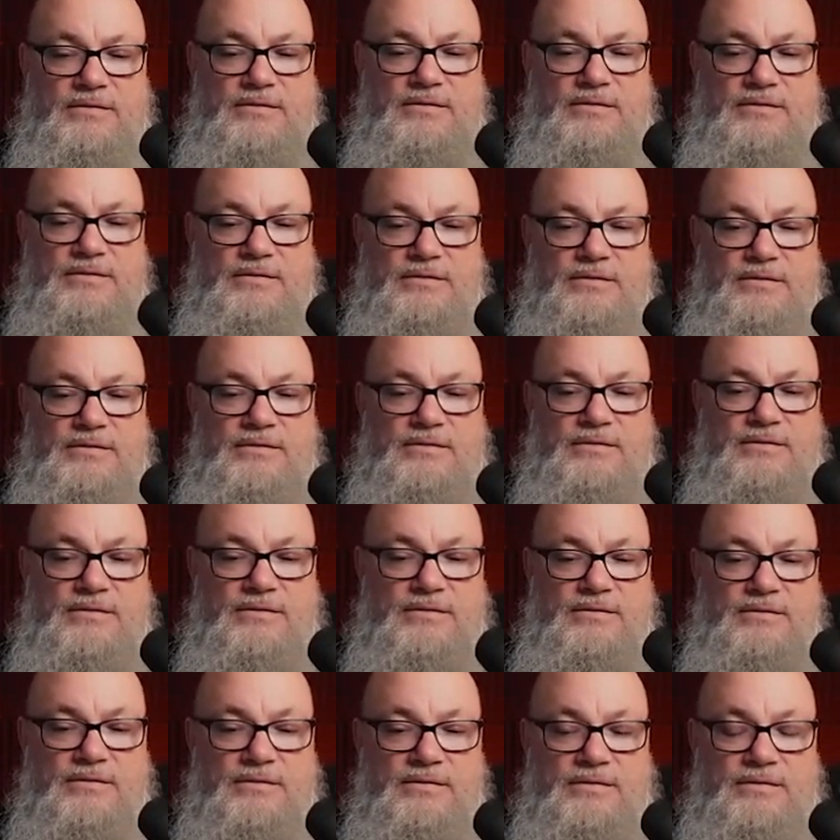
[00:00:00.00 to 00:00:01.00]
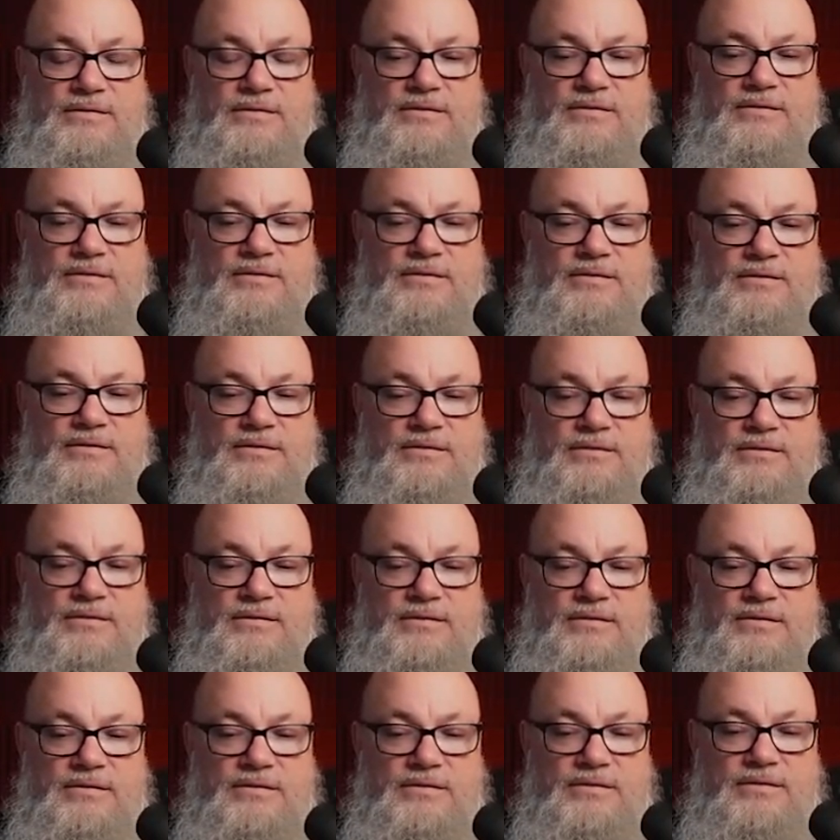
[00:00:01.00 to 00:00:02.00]

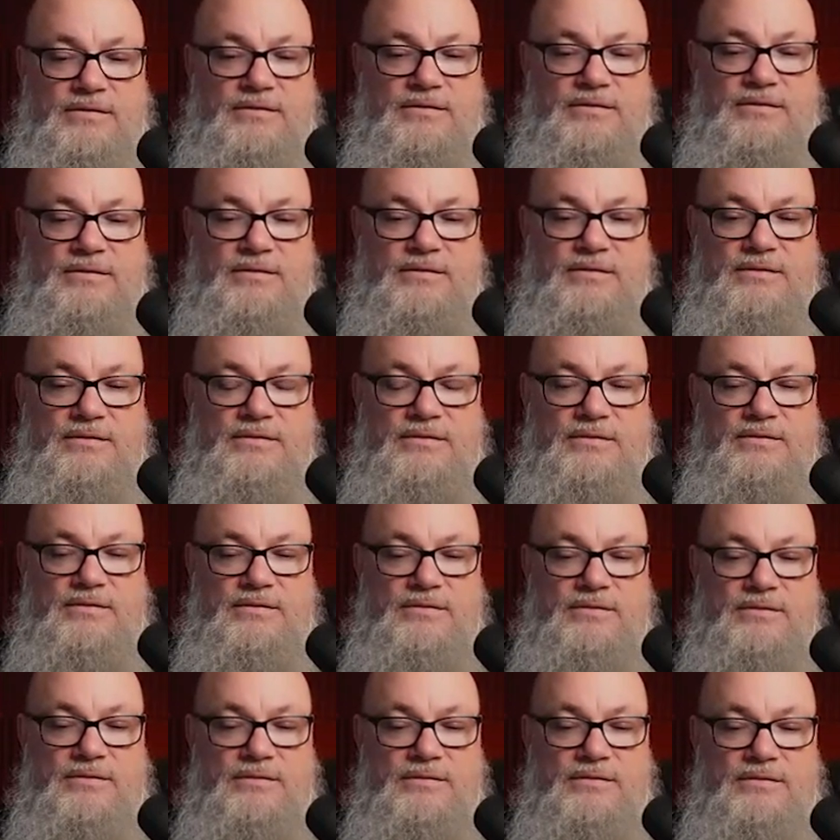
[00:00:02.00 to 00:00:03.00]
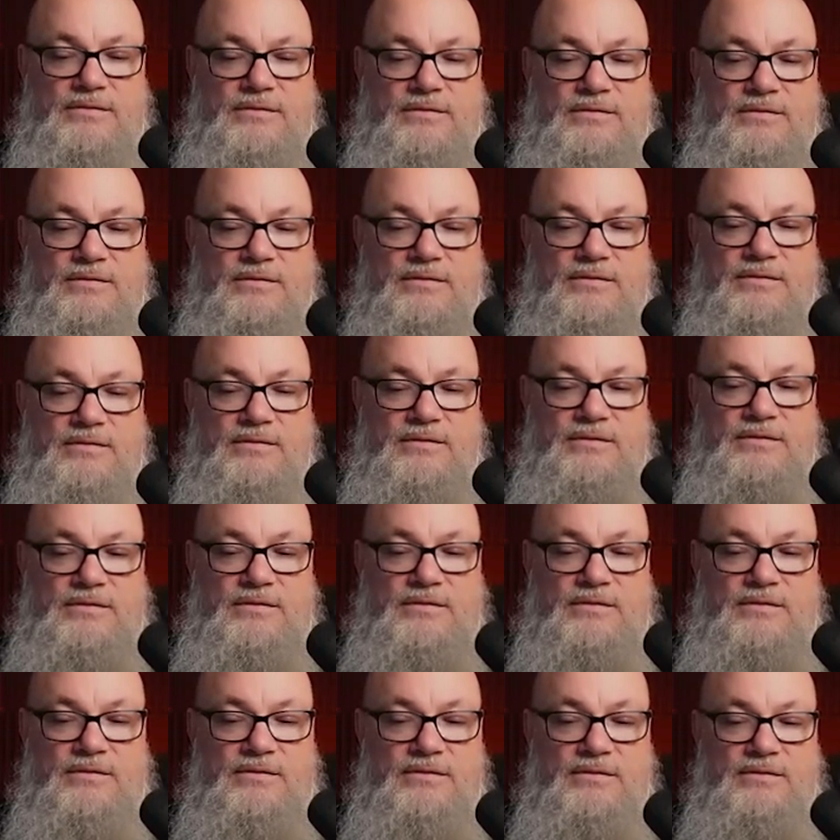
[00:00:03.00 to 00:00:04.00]

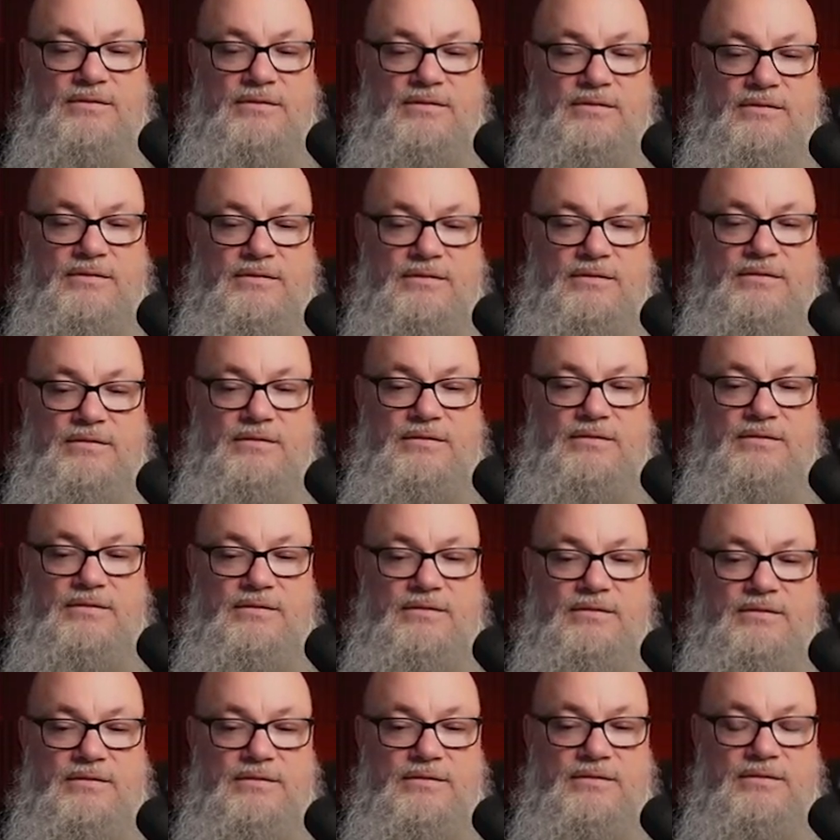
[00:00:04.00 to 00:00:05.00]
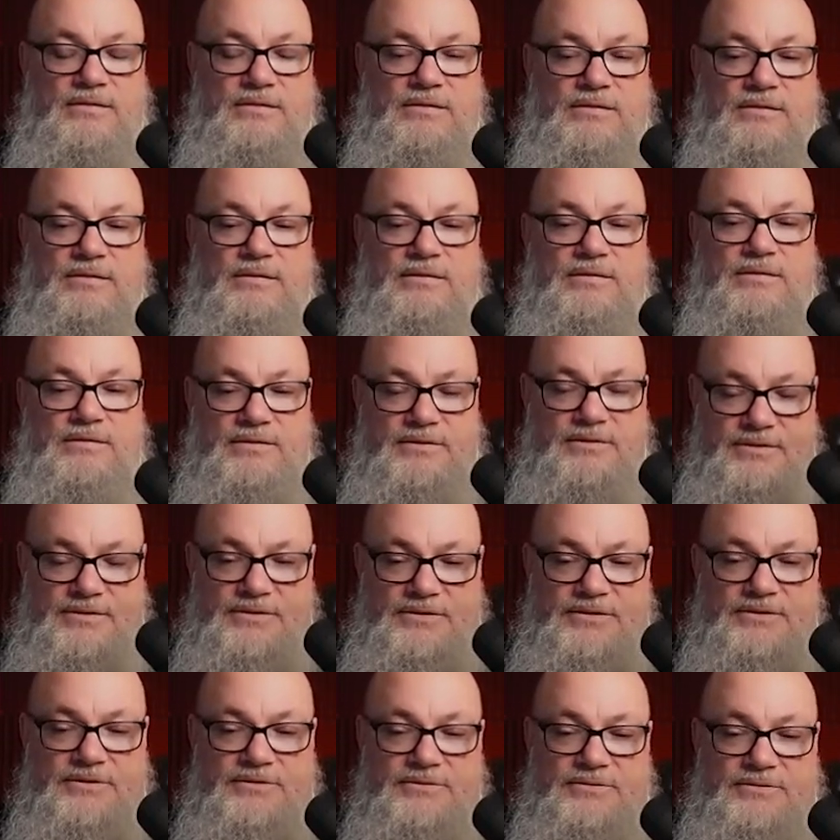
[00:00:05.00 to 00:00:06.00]

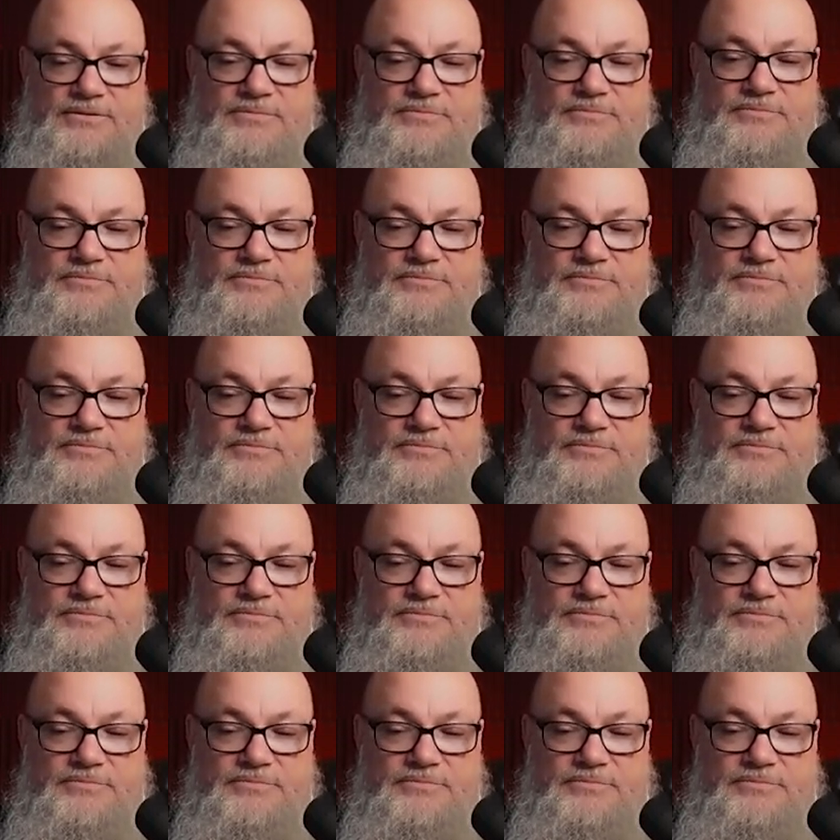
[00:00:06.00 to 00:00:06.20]
[no speech]